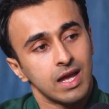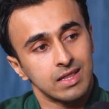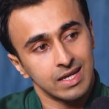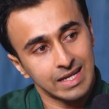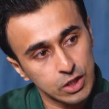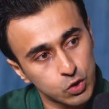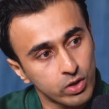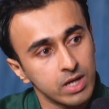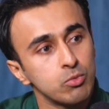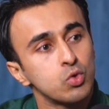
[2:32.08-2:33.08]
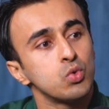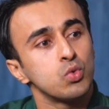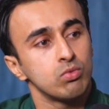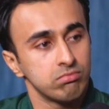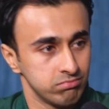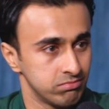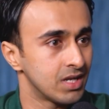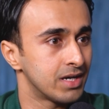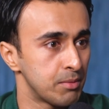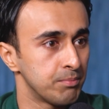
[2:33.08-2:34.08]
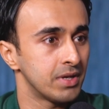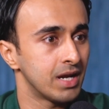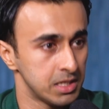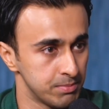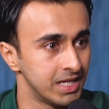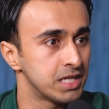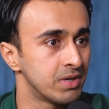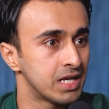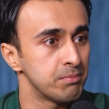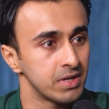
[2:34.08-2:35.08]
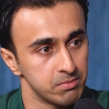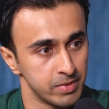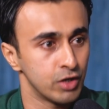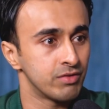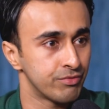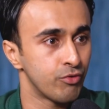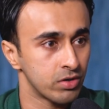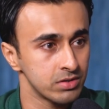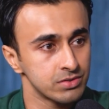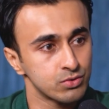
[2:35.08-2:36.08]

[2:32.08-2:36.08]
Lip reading: And then he took him to the temple and he built him a temple in the middle of the forest.